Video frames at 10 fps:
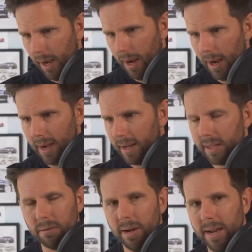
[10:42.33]
I, I
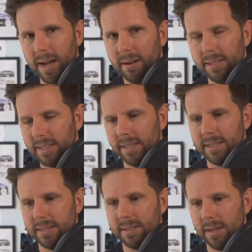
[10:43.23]
think right now it's
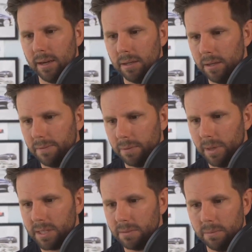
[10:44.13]
it's it's not good for
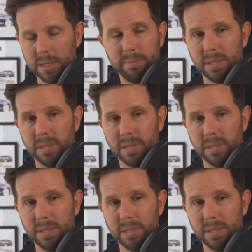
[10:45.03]
much much